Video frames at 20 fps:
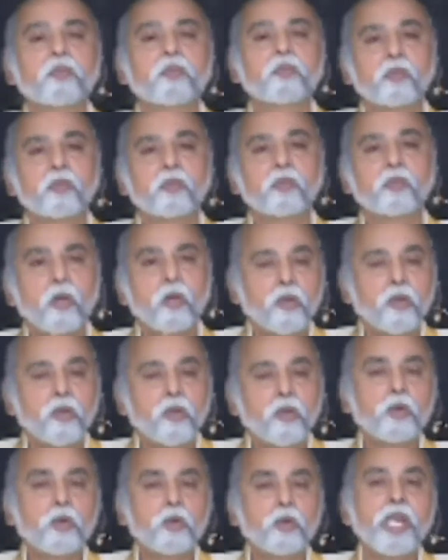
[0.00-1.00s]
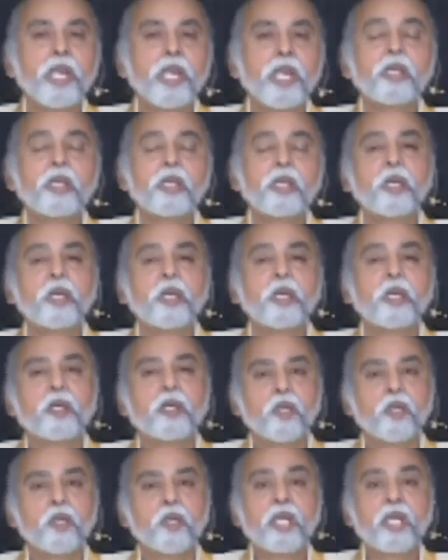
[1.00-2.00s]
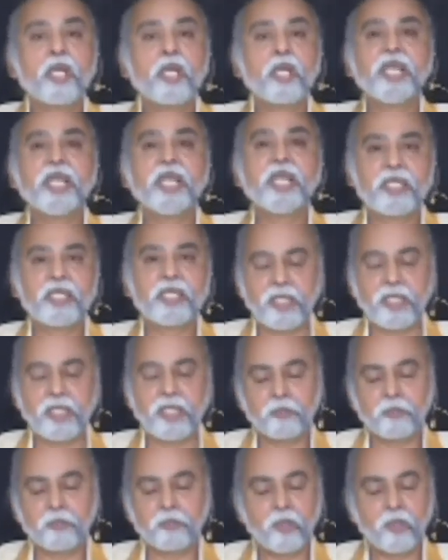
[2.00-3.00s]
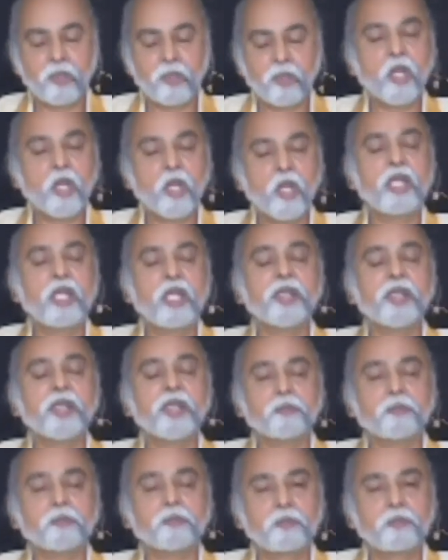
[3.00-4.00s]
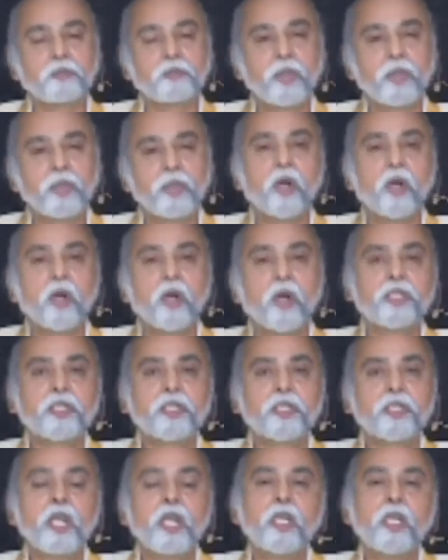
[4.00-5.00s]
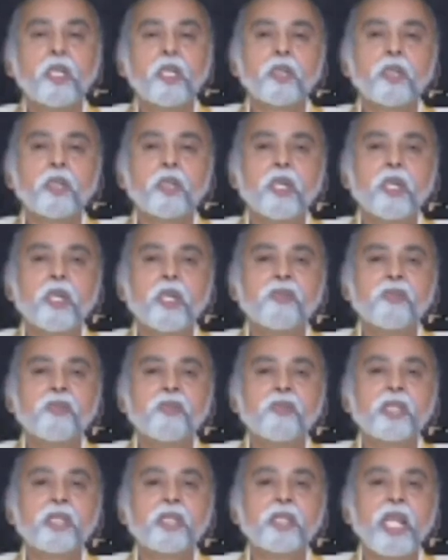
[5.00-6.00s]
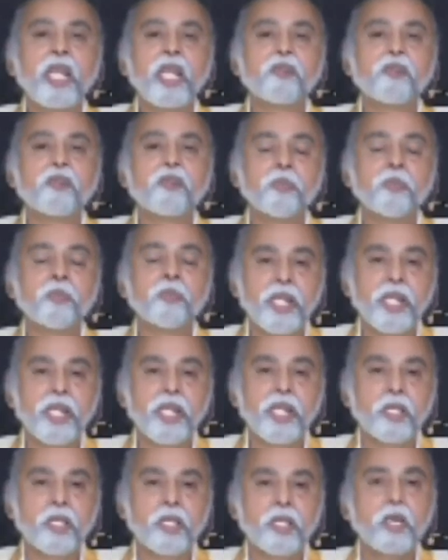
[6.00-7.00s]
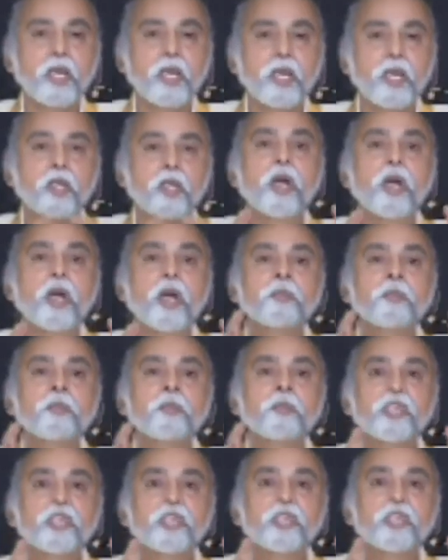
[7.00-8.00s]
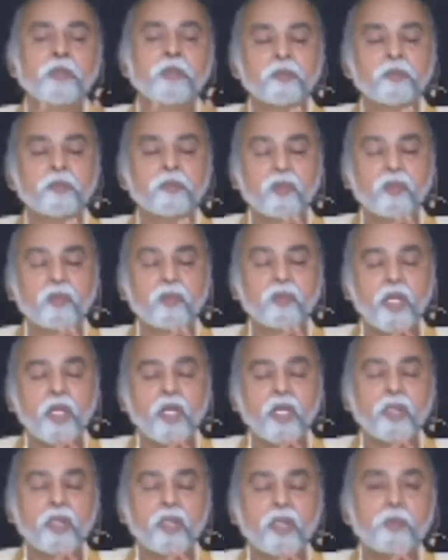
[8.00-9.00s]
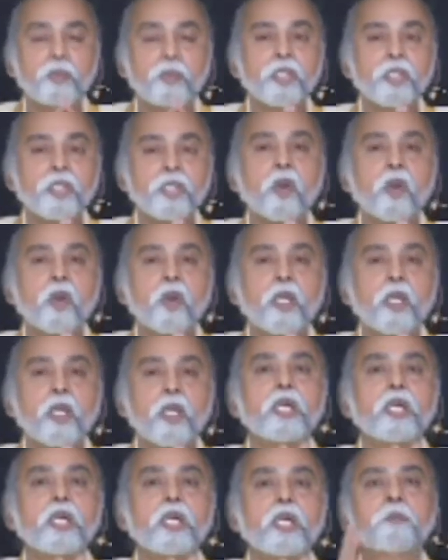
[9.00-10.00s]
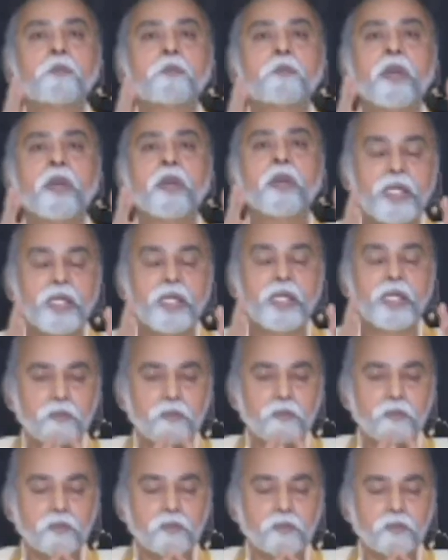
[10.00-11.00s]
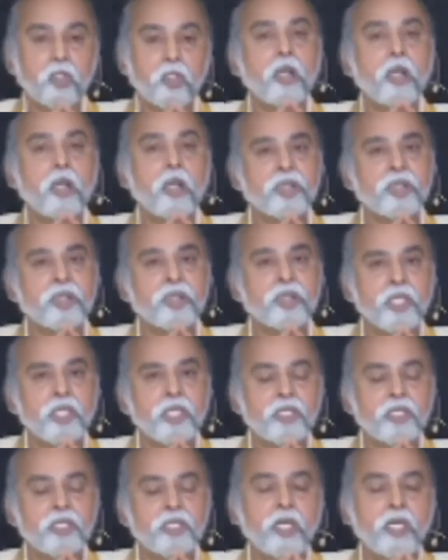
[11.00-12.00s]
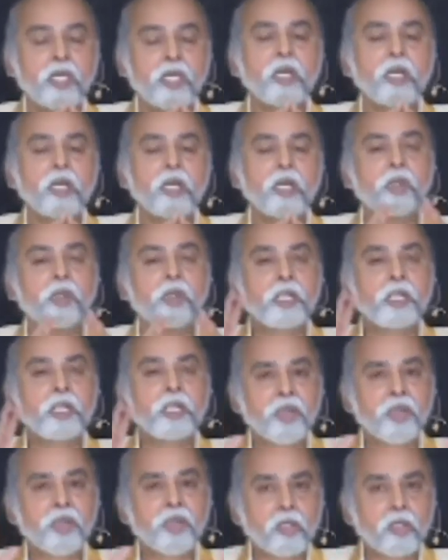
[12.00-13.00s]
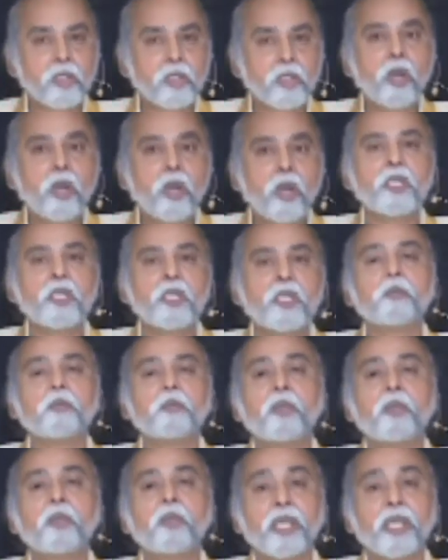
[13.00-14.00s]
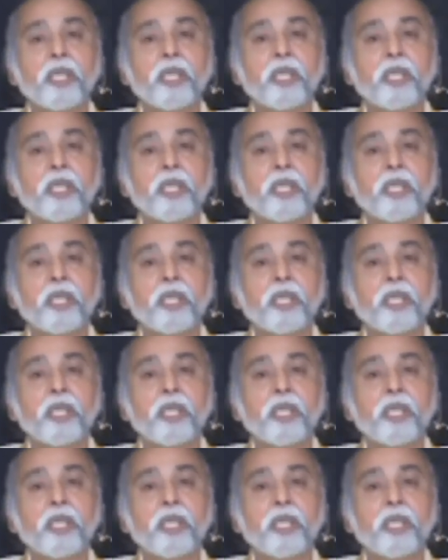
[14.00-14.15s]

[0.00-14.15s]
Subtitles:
All of you there, you are only existing. You are not living, because you are living the life of the mind. You are in prison, the prison called mind. You're all prisoners within the prison called mind.